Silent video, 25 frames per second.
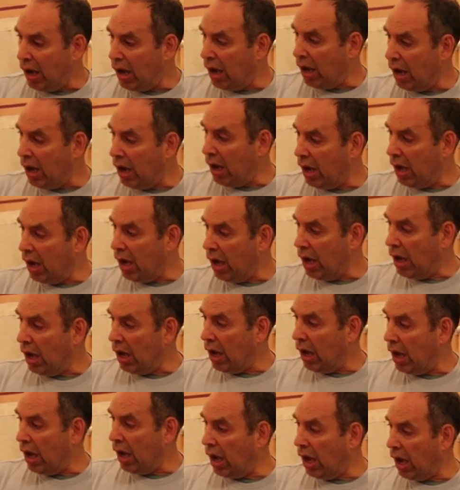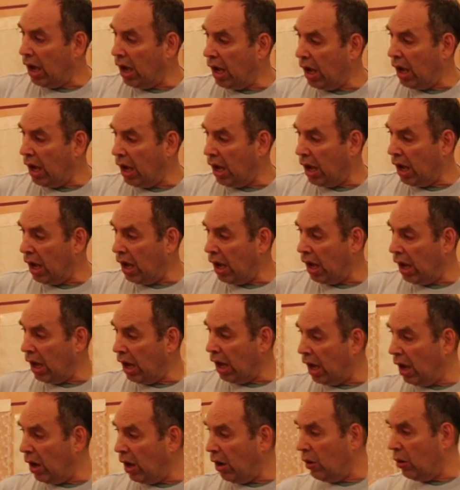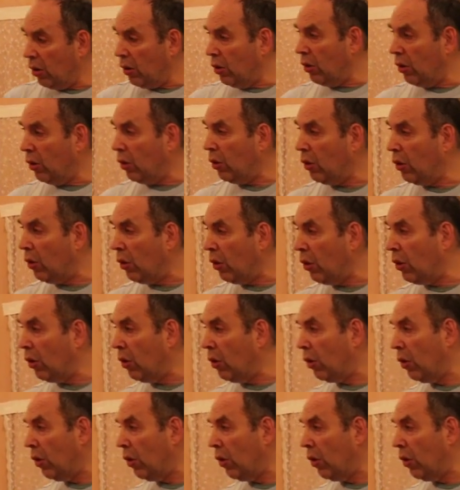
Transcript: has had a stroke and is now debilitated.